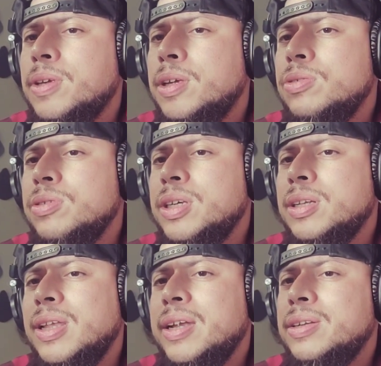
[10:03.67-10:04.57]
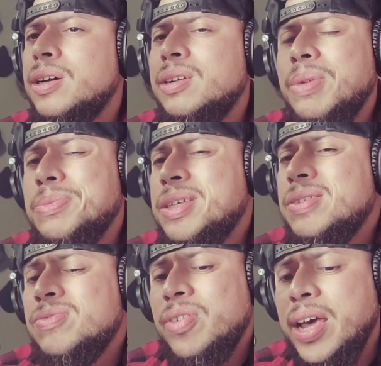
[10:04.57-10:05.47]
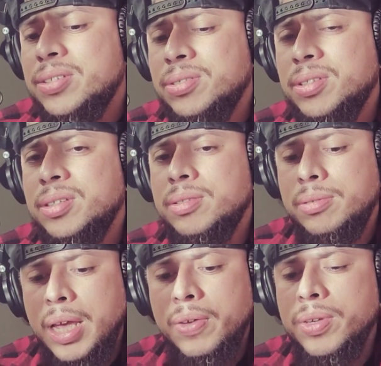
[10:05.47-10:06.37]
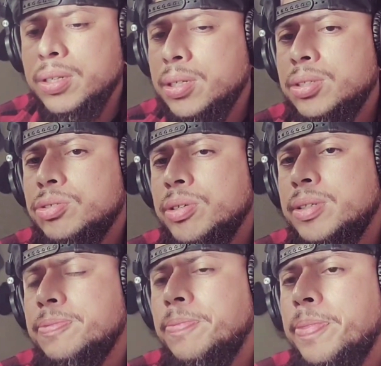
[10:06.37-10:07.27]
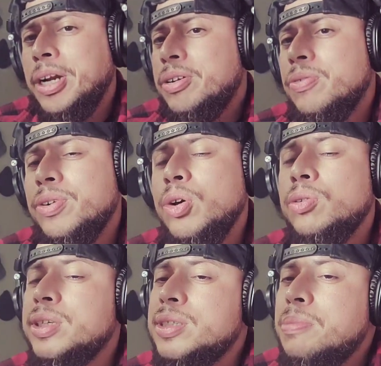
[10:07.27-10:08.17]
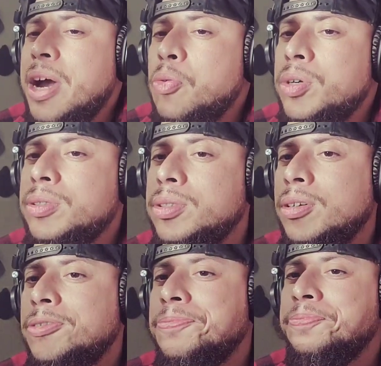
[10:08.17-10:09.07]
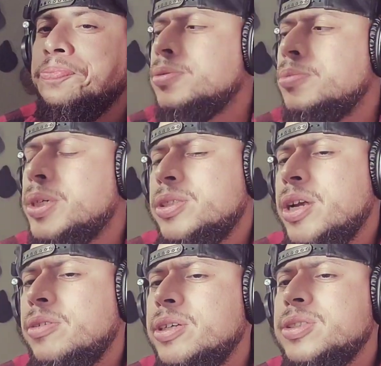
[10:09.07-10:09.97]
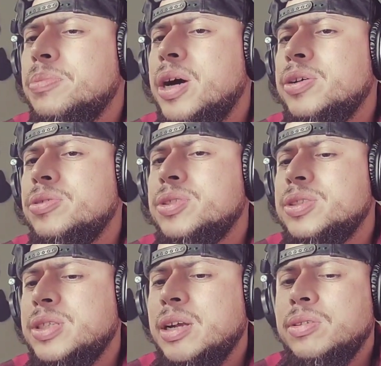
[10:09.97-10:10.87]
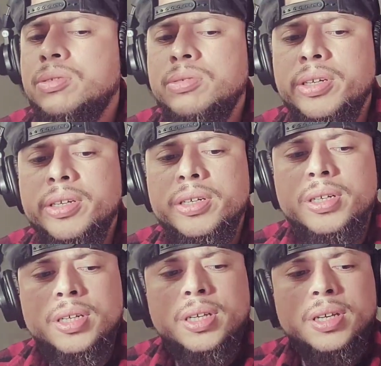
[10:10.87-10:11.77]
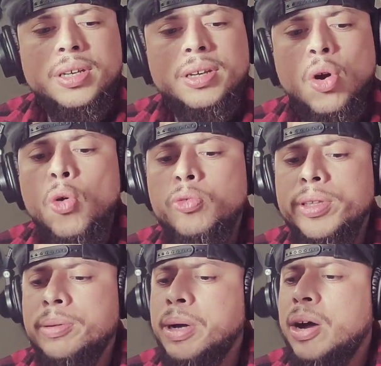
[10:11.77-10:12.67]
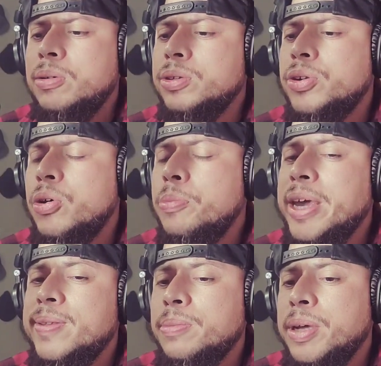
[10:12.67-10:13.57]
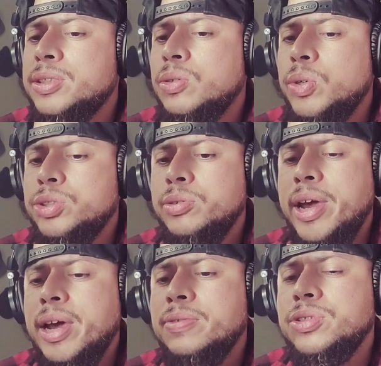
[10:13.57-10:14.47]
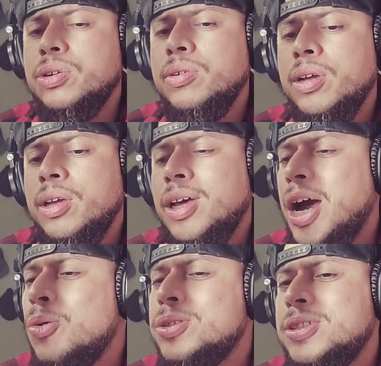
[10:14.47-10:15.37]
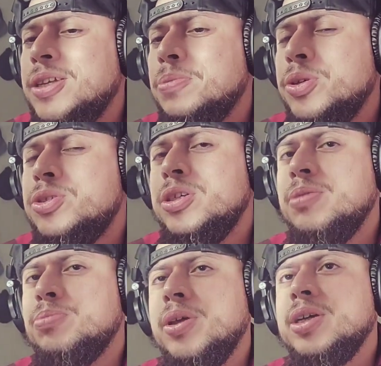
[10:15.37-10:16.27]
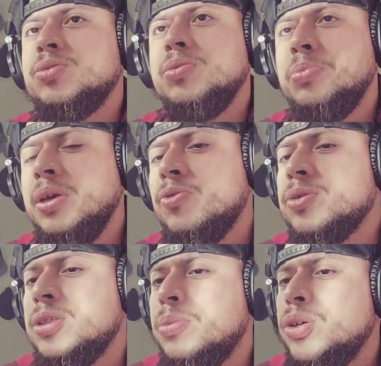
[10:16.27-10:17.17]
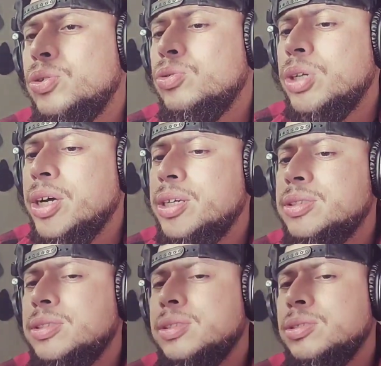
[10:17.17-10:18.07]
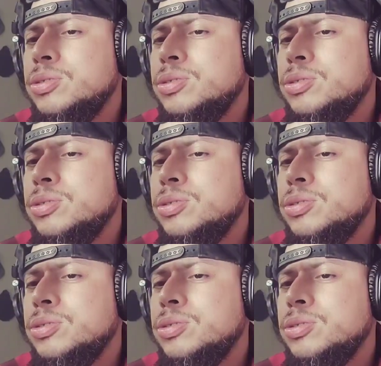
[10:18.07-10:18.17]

and you can get a lot done, maybe even faster than having a touchscreen. But I'll never know unless I buy one. So my channel is about using standalone gear, hopefully about, you know, making the best of what you have. So I would say the Maschine Plus would be for someone who does